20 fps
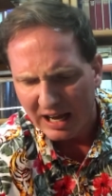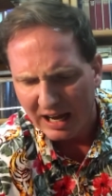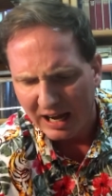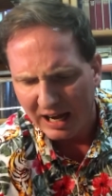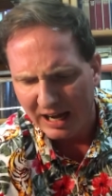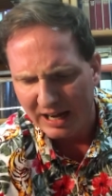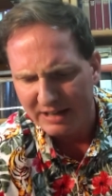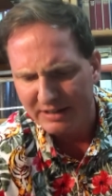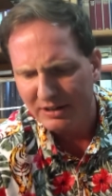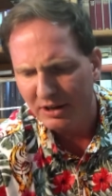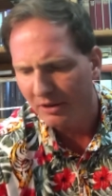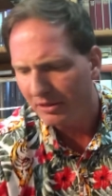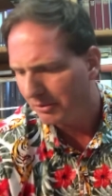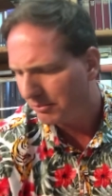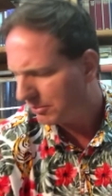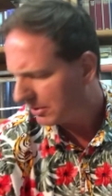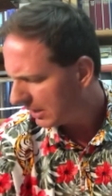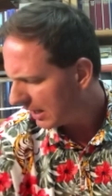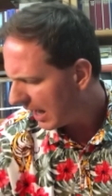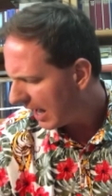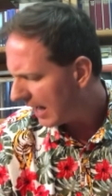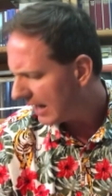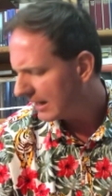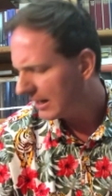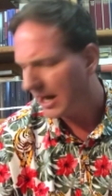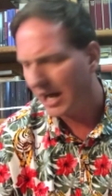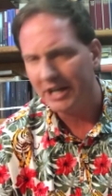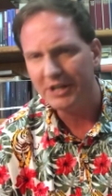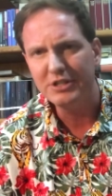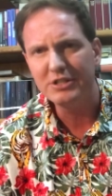I know the plot,
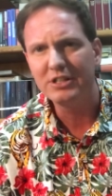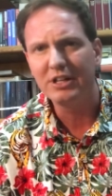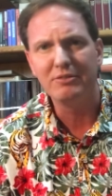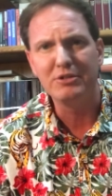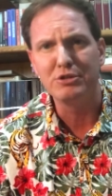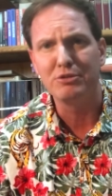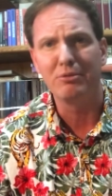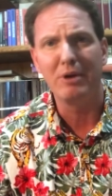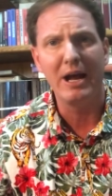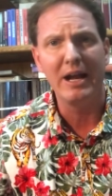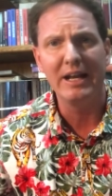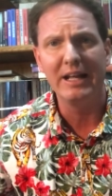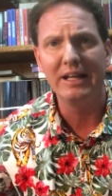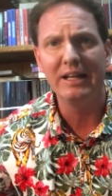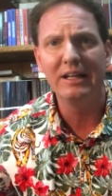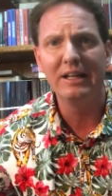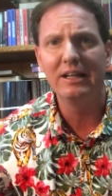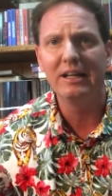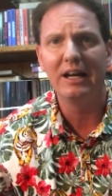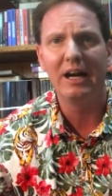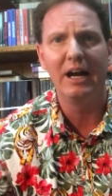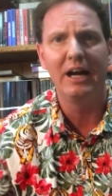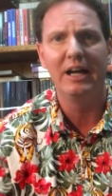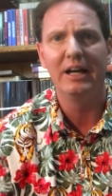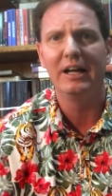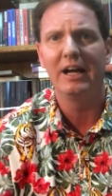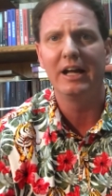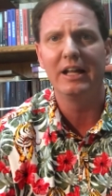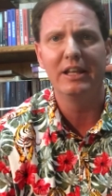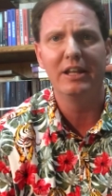I just love his writing. I,
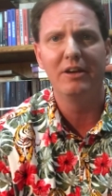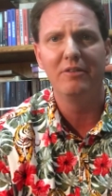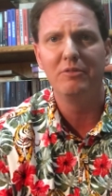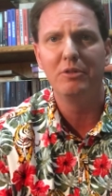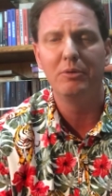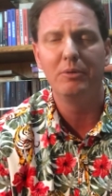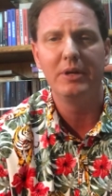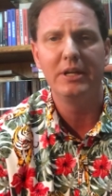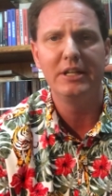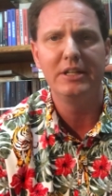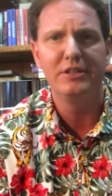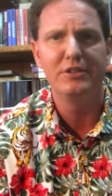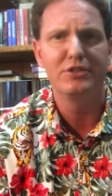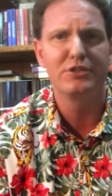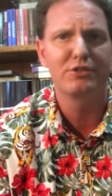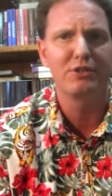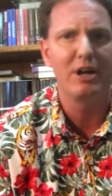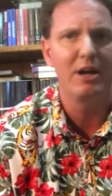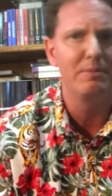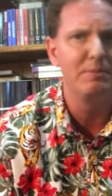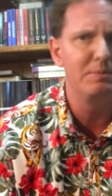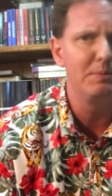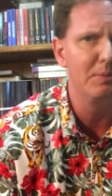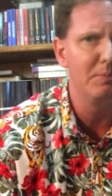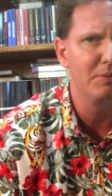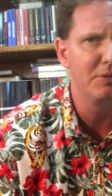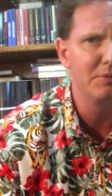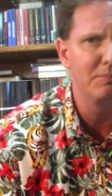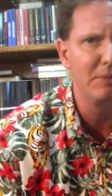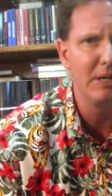I love the way he describes
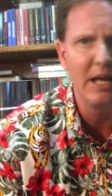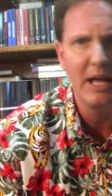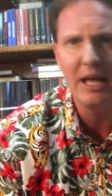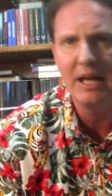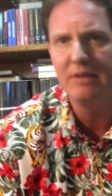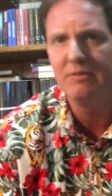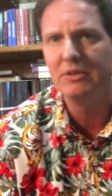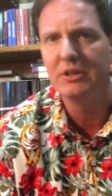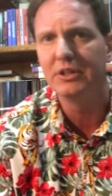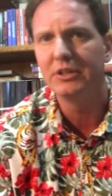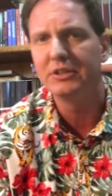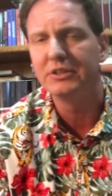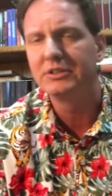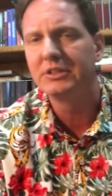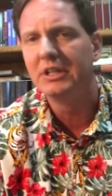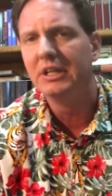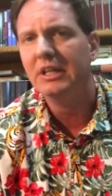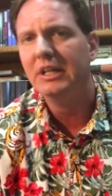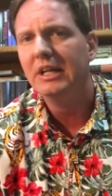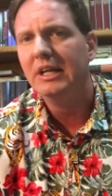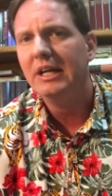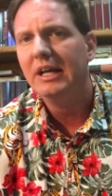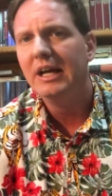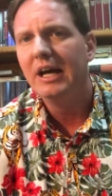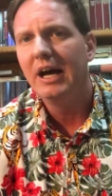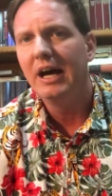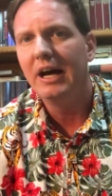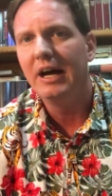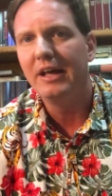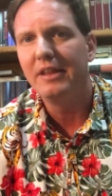people's behaviors,
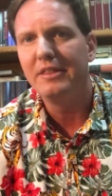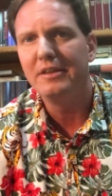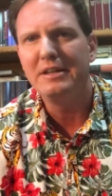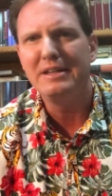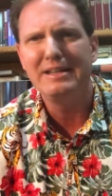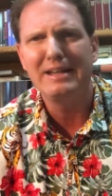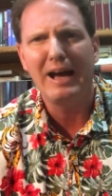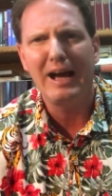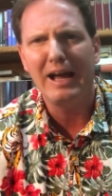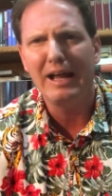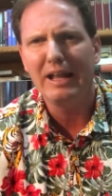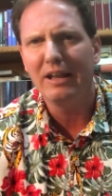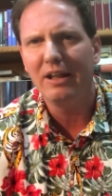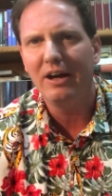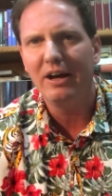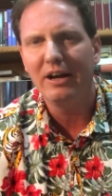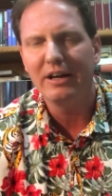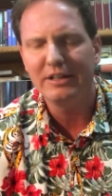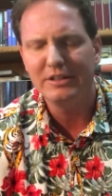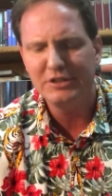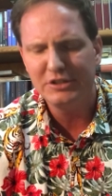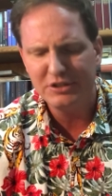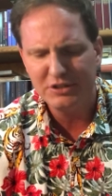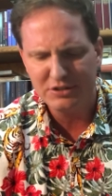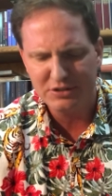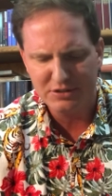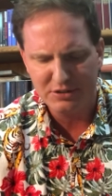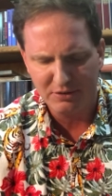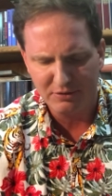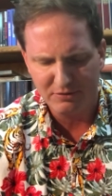uh, the dialogue, it's
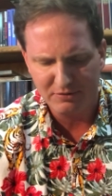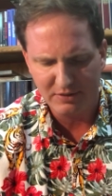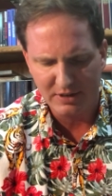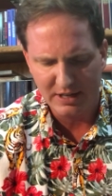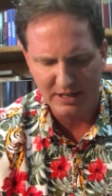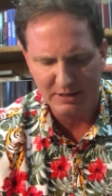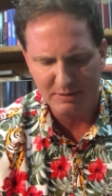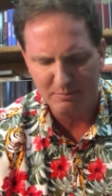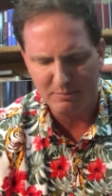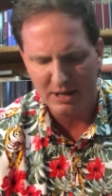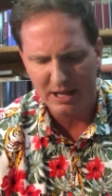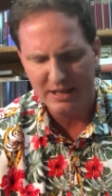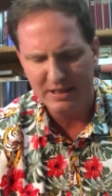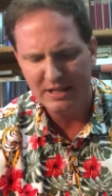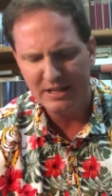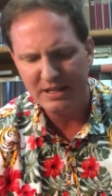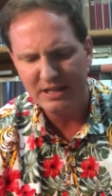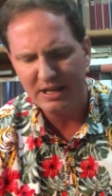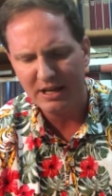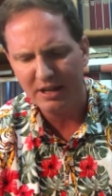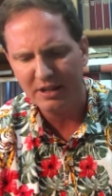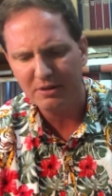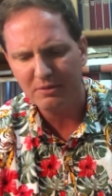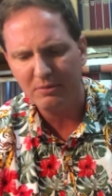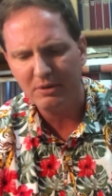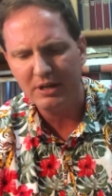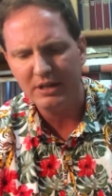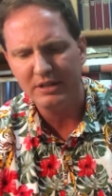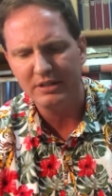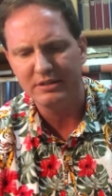just so fun. And then the other
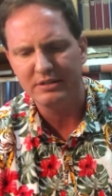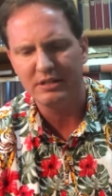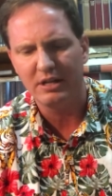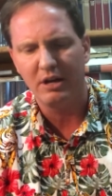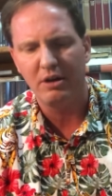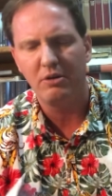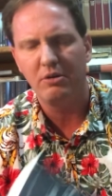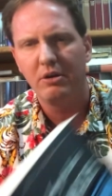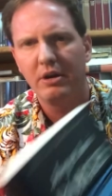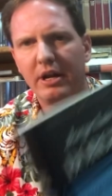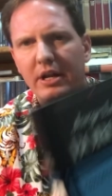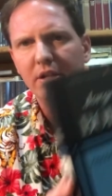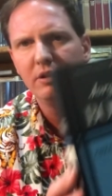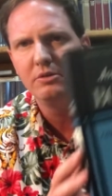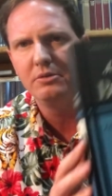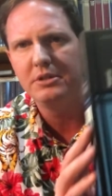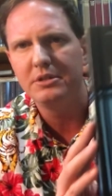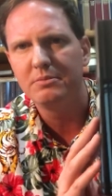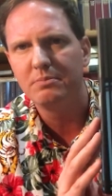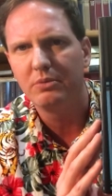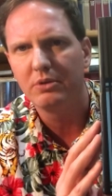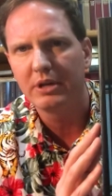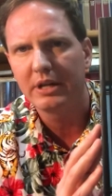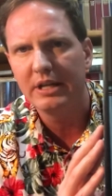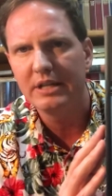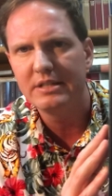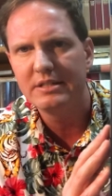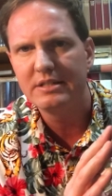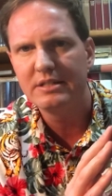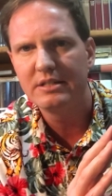one is uh, Jorge Luis
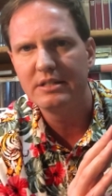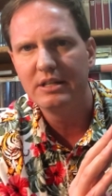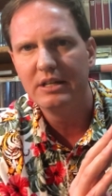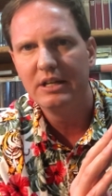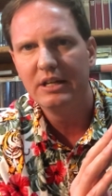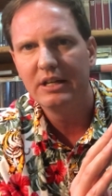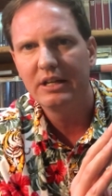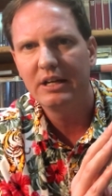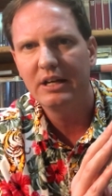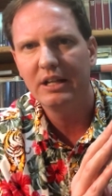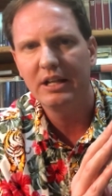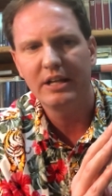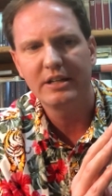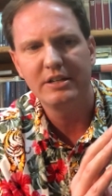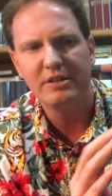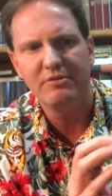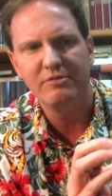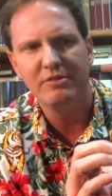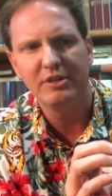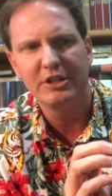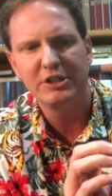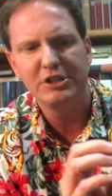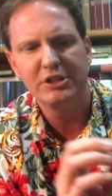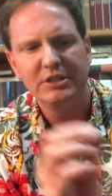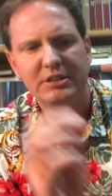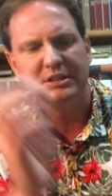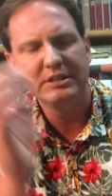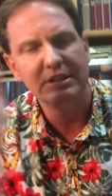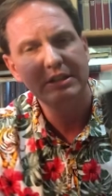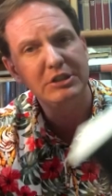Borges' collected
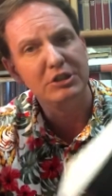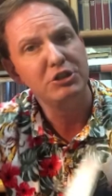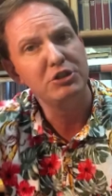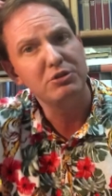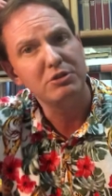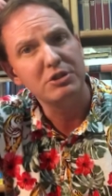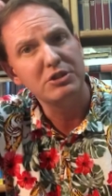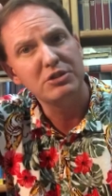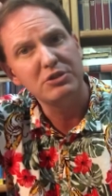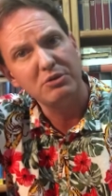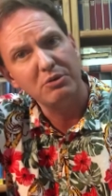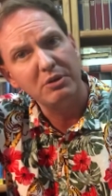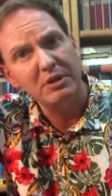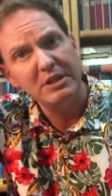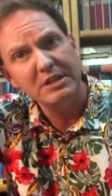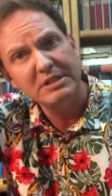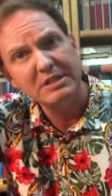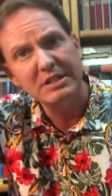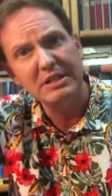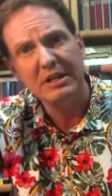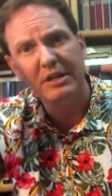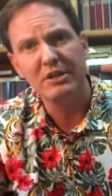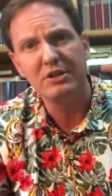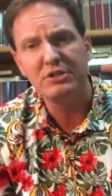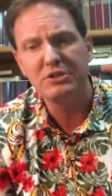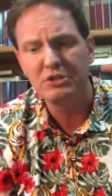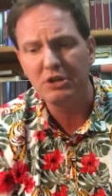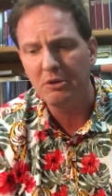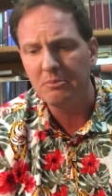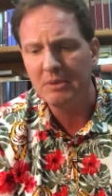fictions, his short stories. There are
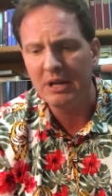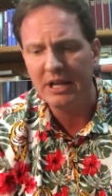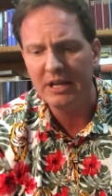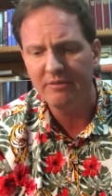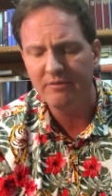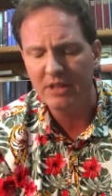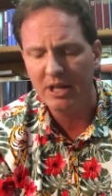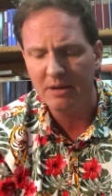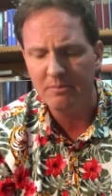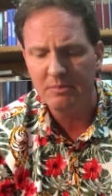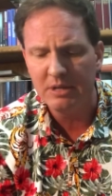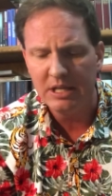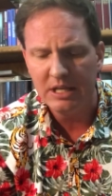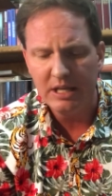so many of them